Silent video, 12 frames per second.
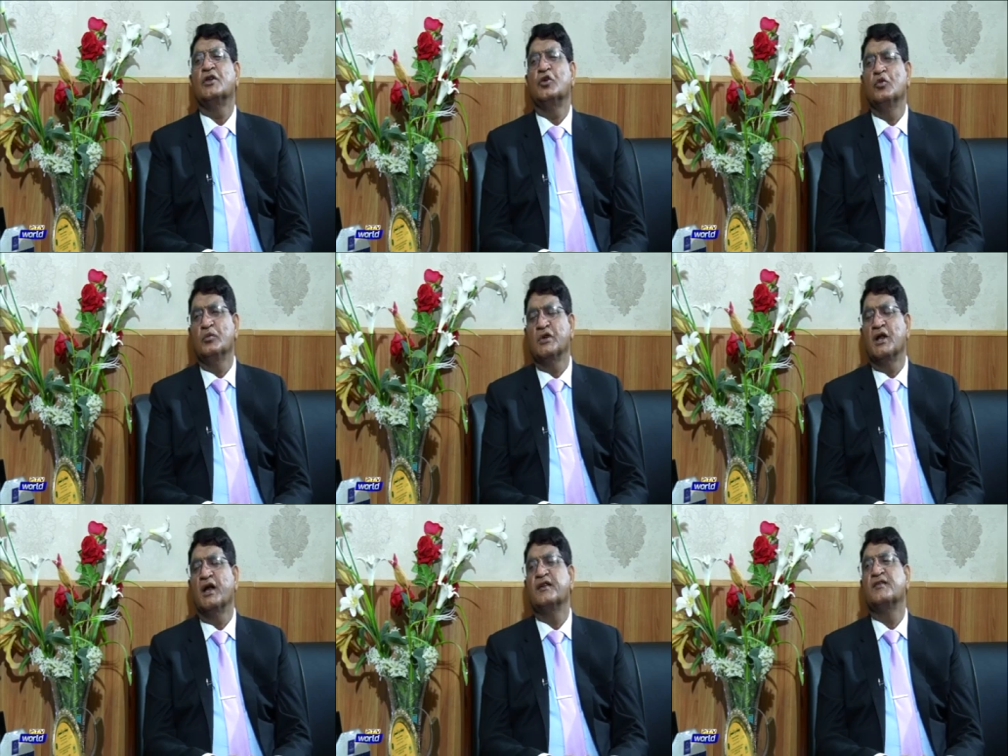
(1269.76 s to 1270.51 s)
Human
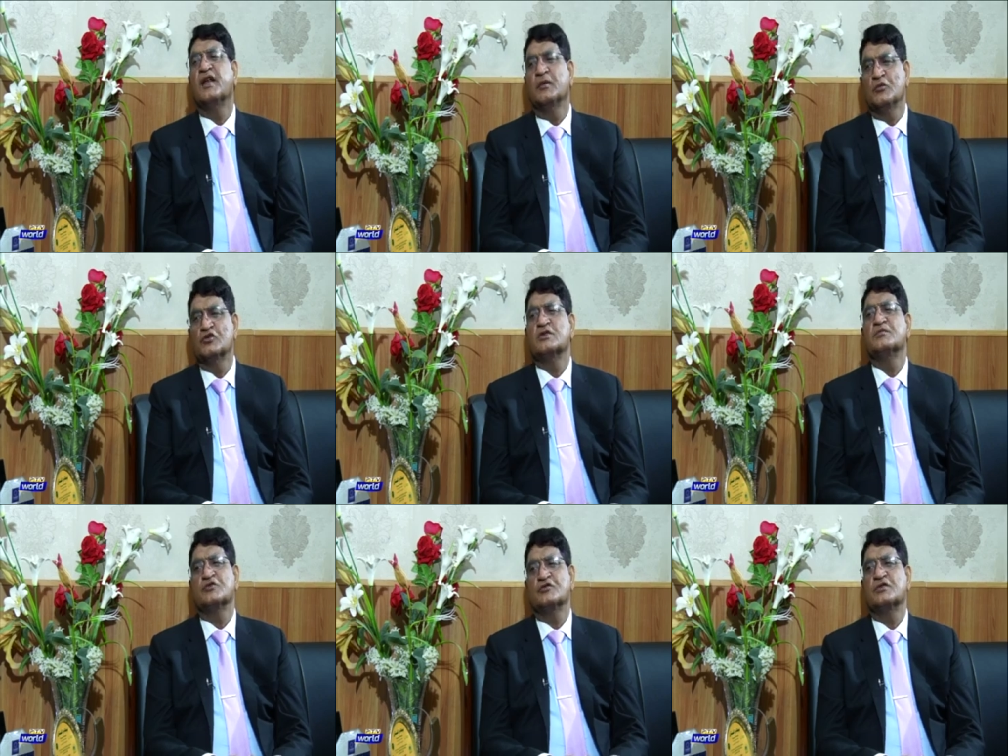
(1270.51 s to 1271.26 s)
Rights and
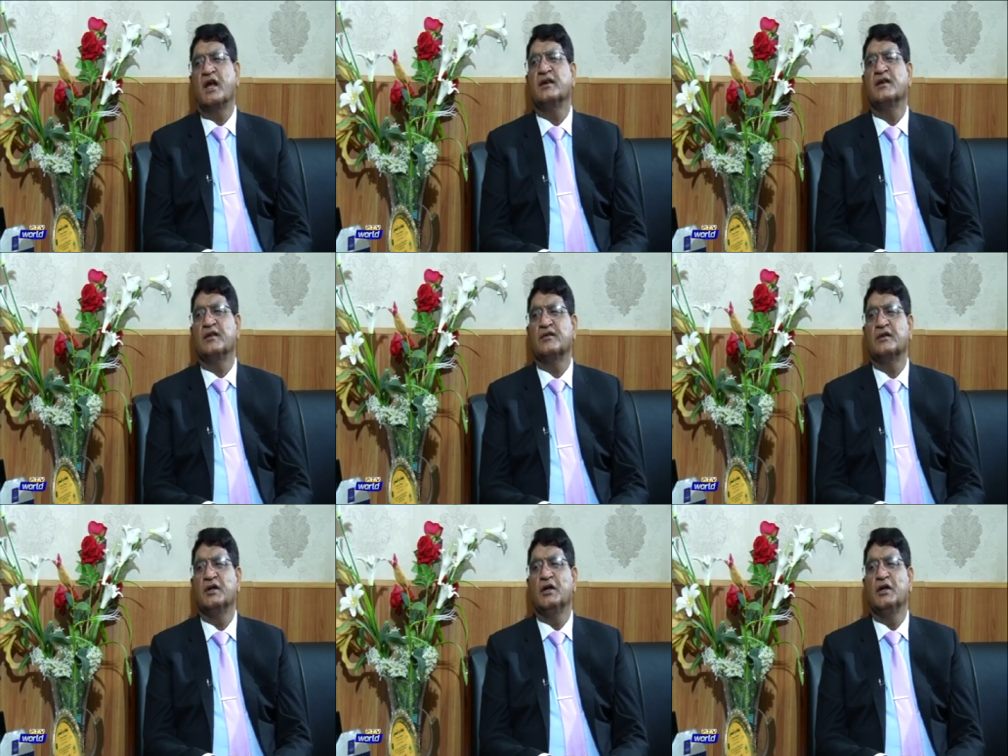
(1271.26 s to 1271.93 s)
Muslim Societies.